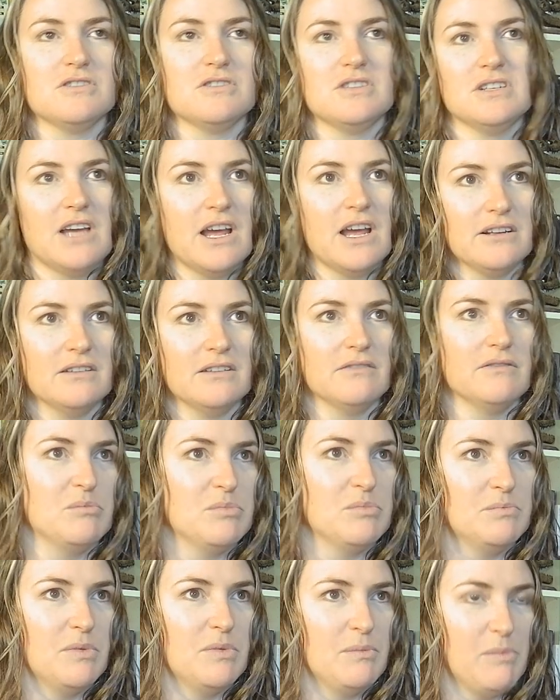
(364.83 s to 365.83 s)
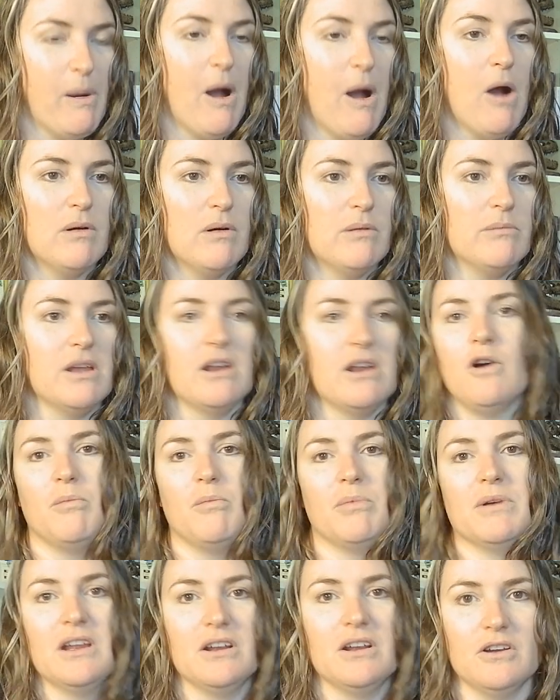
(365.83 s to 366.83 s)
the title of the, of the poem and
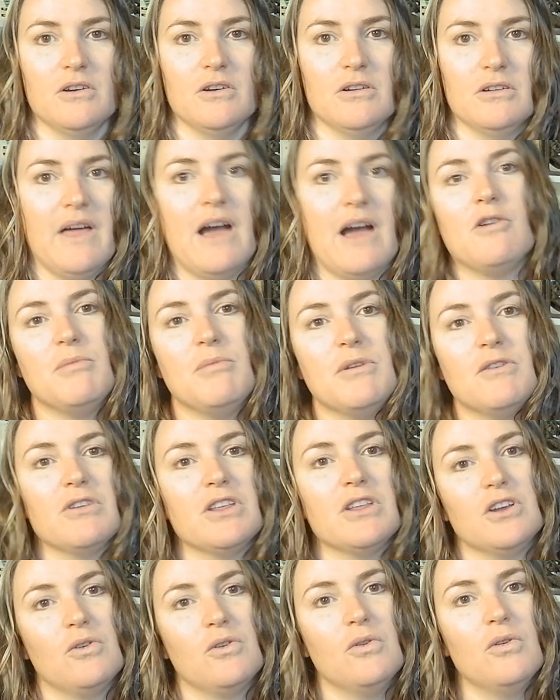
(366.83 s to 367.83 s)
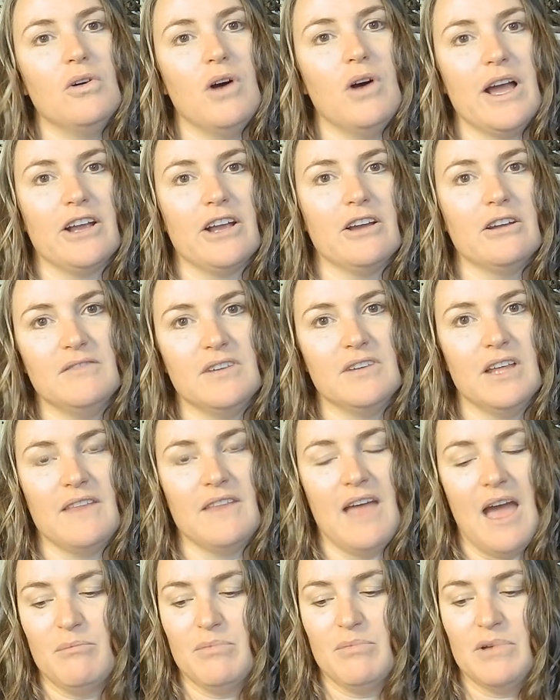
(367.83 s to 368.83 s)
open it in Google. That would be really cool. I could have done
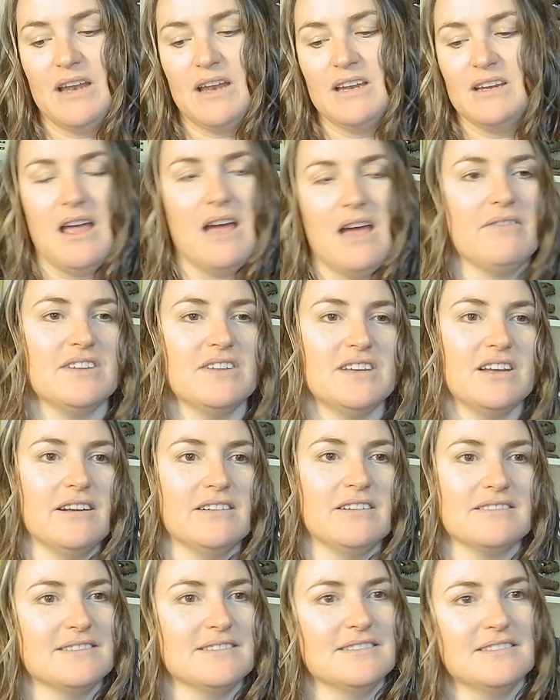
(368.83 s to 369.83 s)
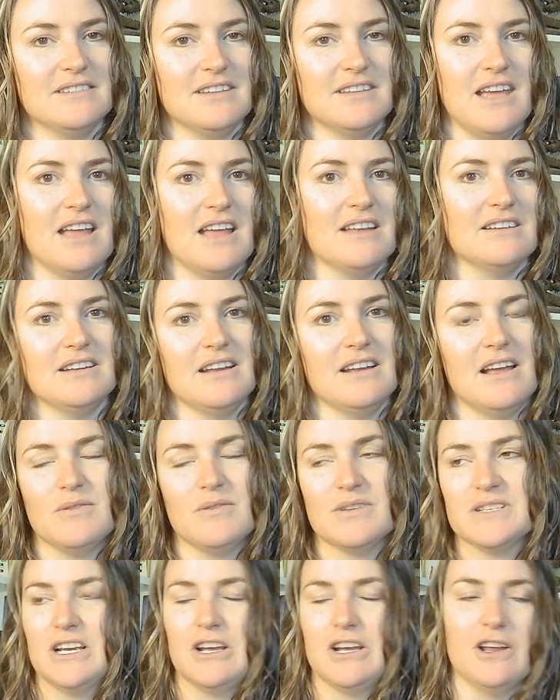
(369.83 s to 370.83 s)
that, but I didn't have the titles until the end, and I
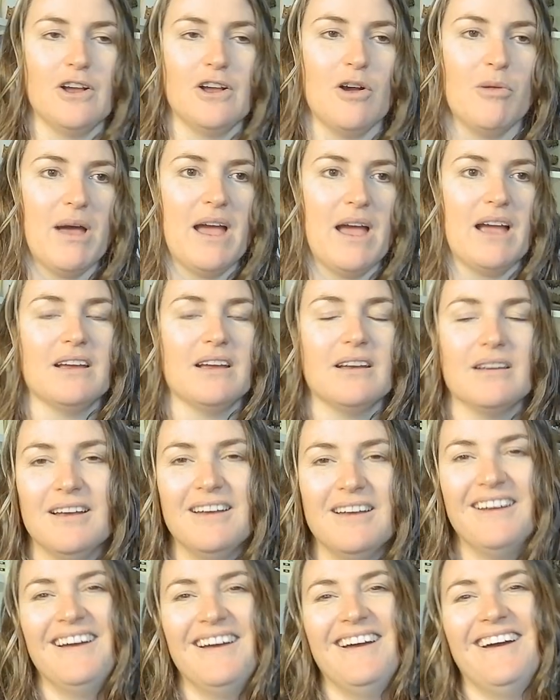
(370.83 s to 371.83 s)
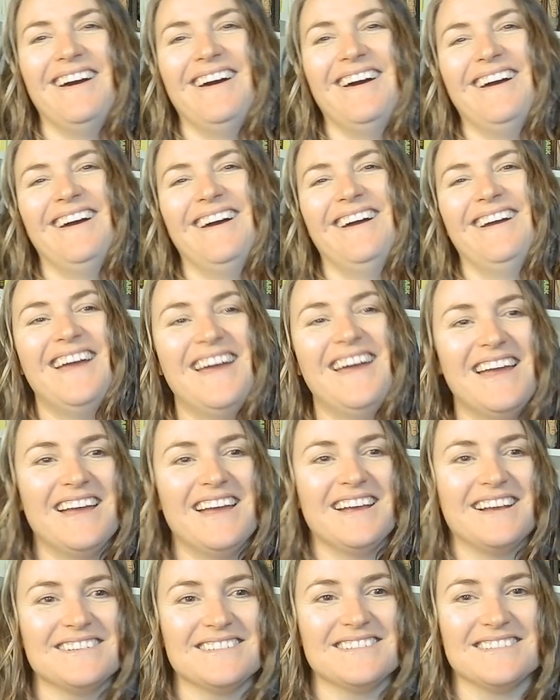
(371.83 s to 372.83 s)
wasn't gonna go back.
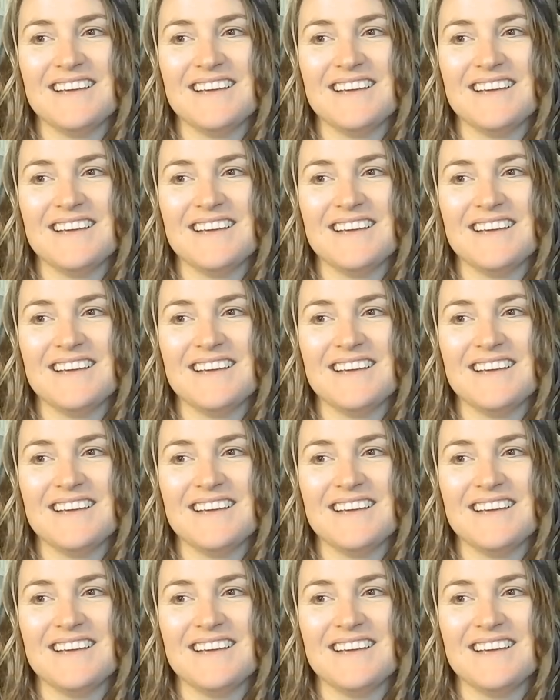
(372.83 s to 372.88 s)
Because